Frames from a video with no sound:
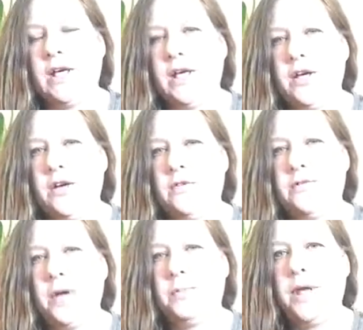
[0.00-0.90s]

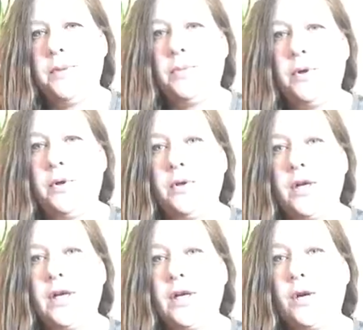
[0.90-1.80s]
if people
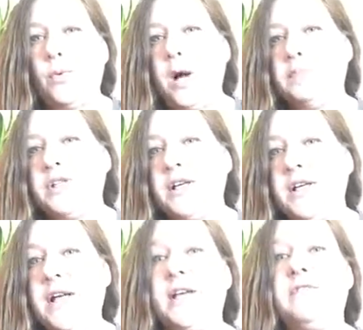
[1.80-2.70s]

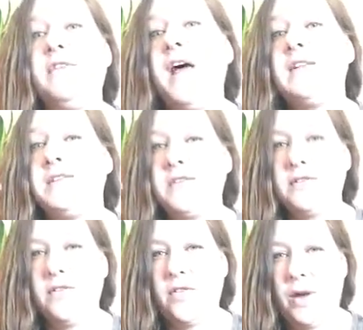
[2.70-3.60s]
interrupted an event
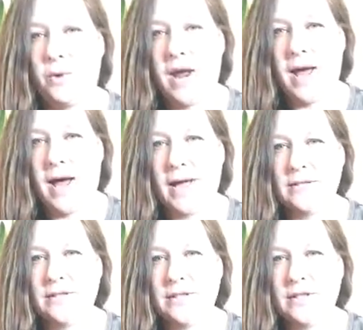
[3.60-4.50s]
they were
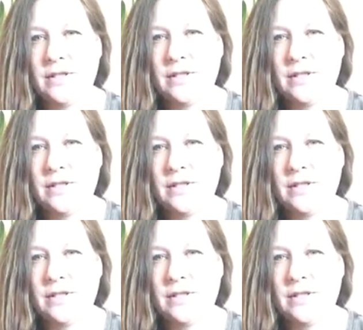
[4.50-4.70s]
at,